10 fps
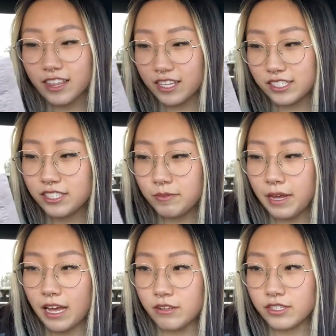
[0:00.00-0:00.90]
This is from
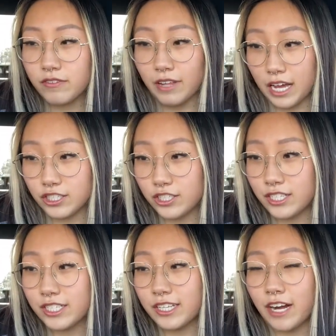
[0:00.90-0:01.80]
House of
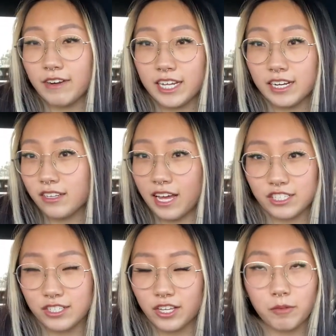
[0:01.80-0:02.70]
Lashes. I ran out of
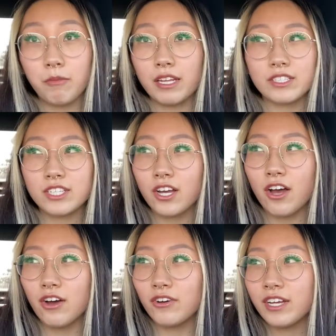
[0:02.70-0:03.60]
lashes like months
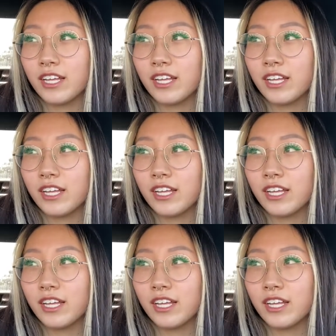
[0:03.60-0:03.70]
ago